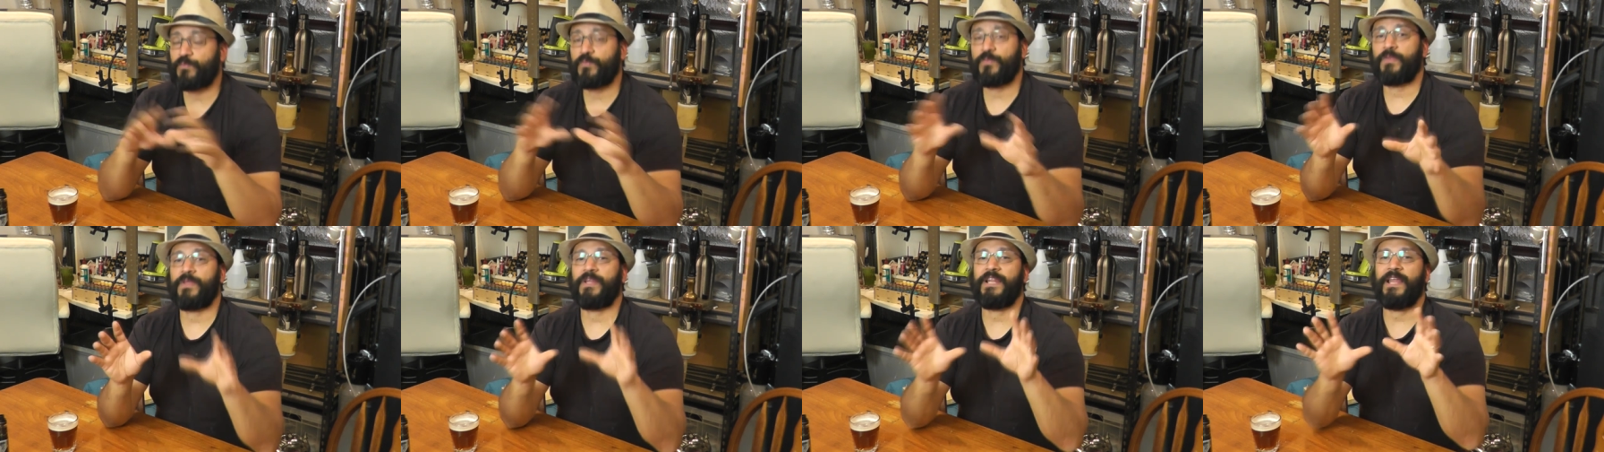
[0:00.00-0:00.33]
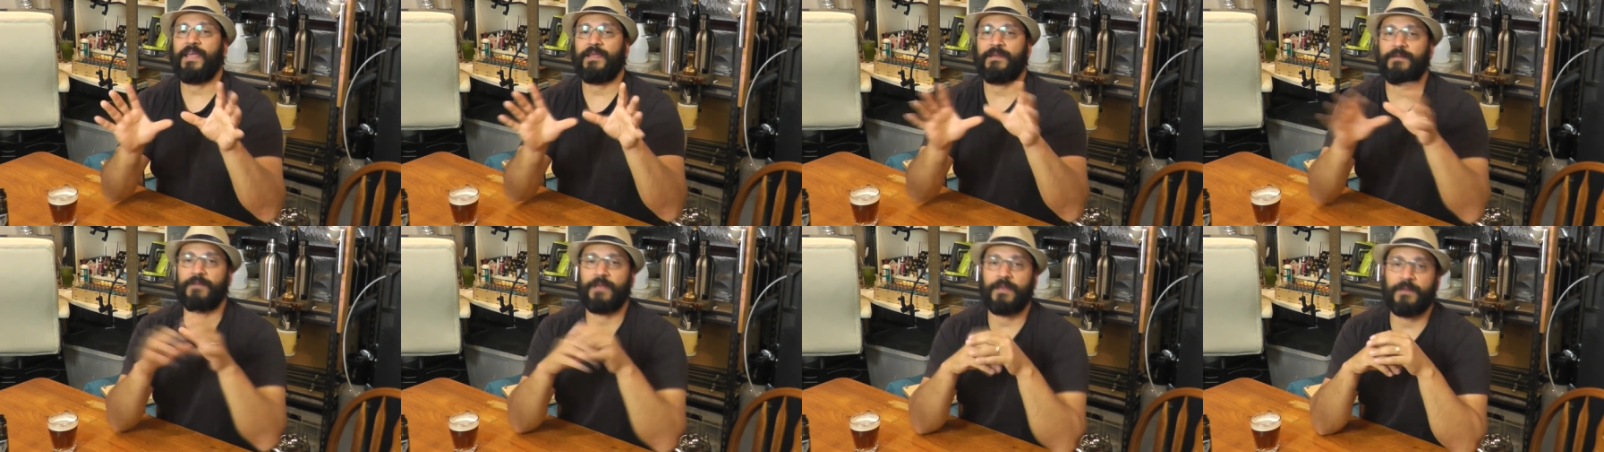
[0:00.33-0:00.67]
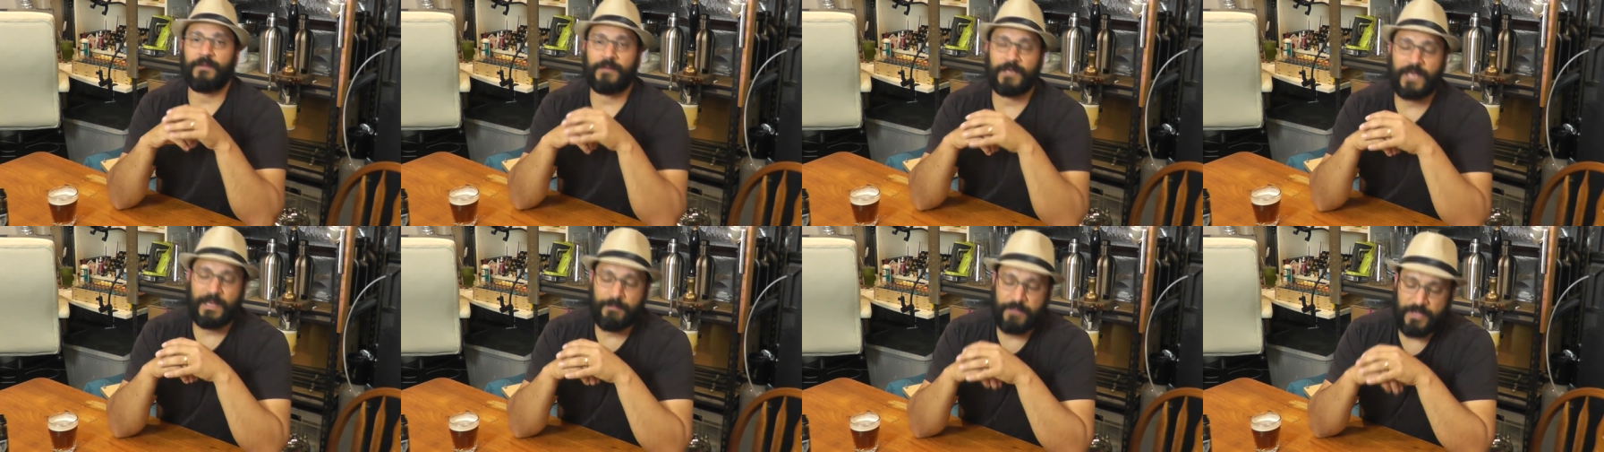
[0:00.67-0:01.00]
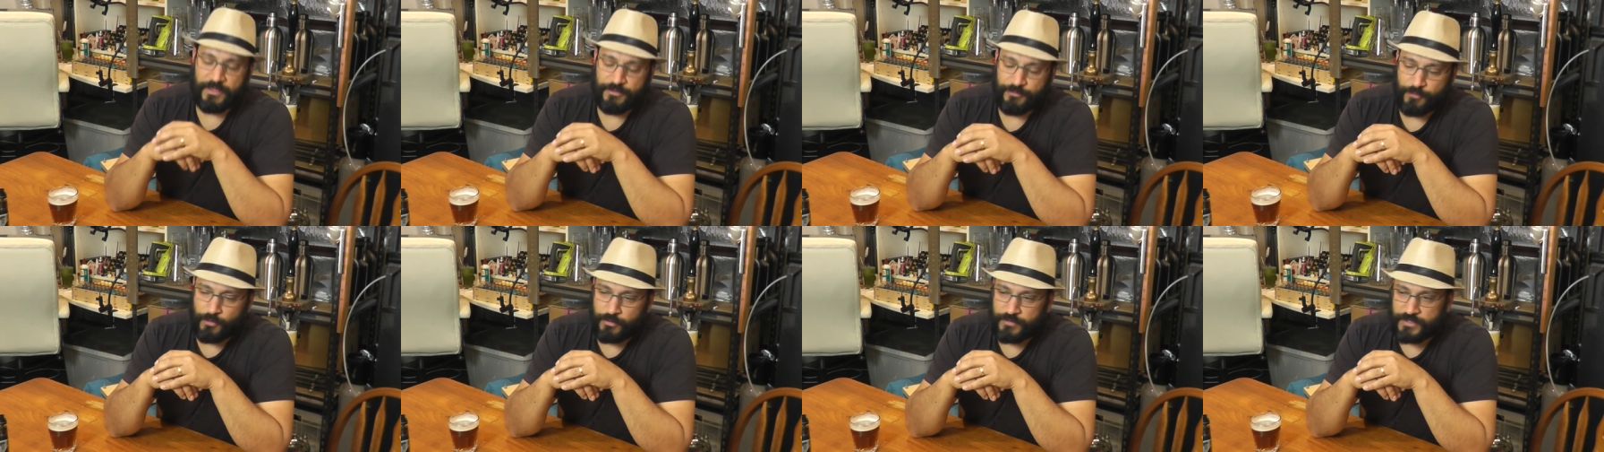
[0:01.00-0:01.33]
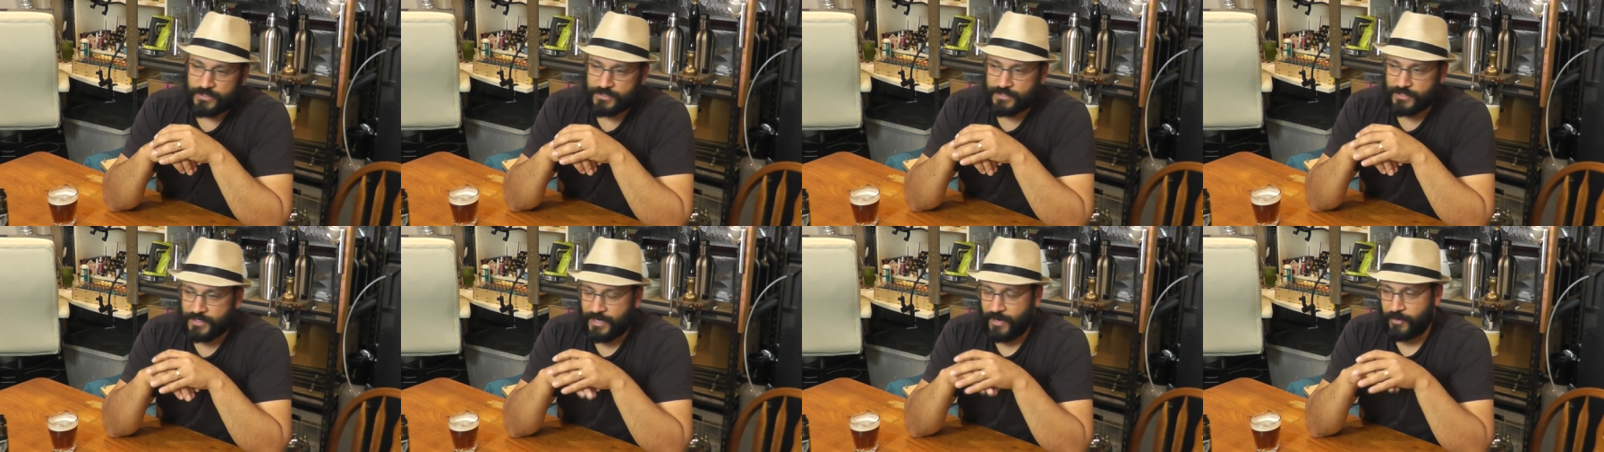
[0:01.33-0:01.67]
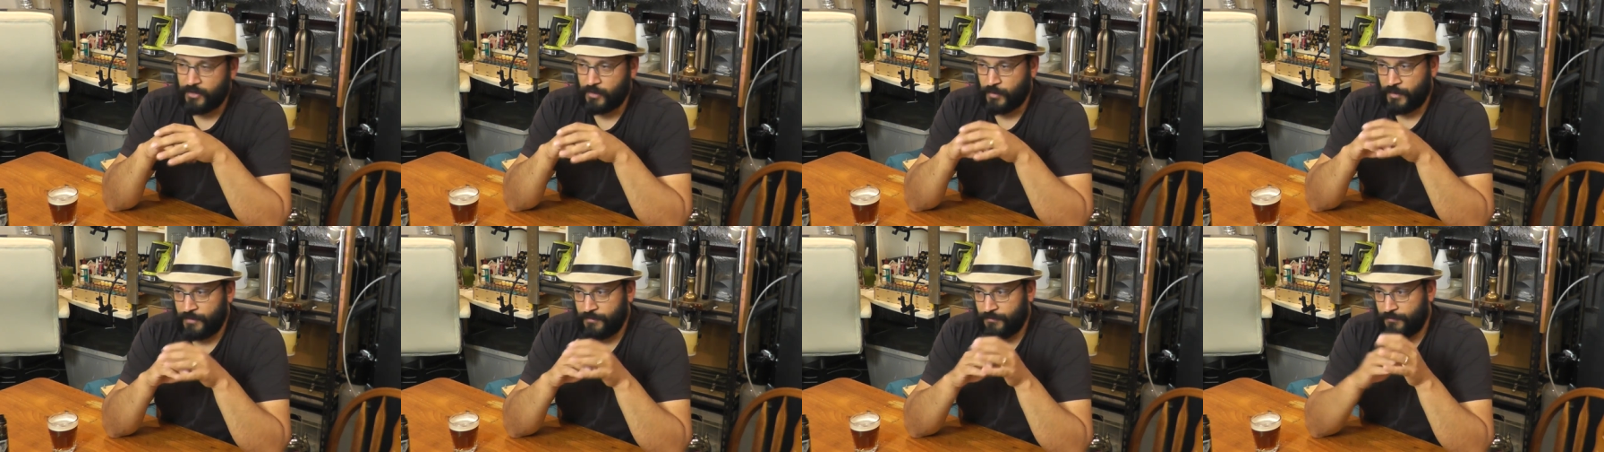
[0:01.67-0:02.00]
let, let, let me throw this
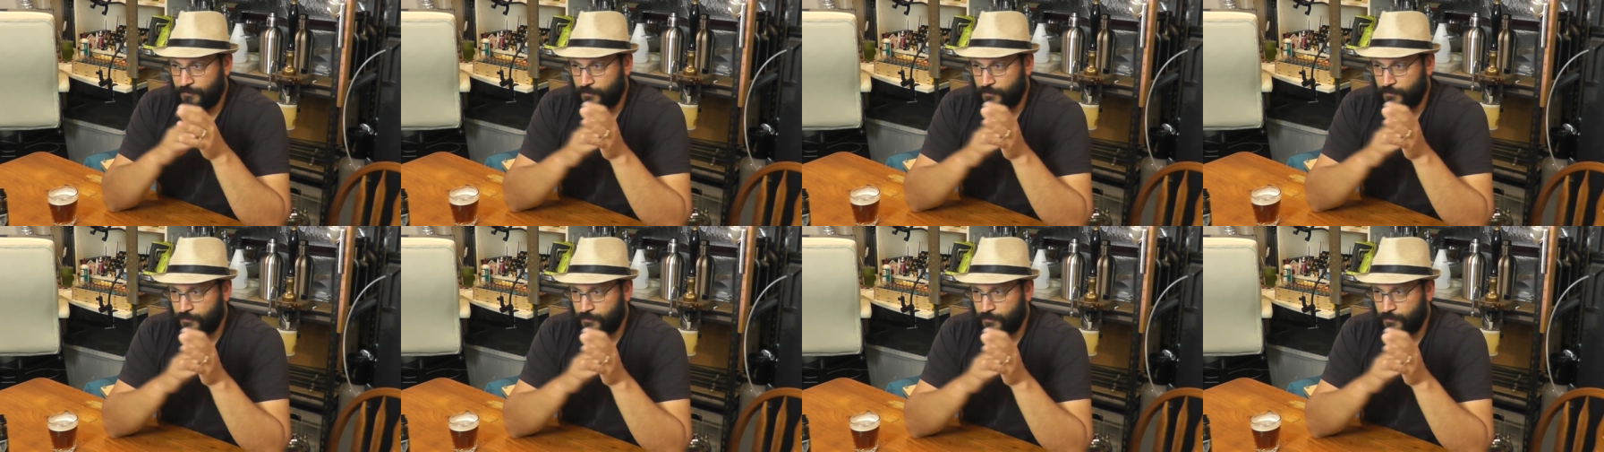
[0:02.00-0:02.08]
scenario at you,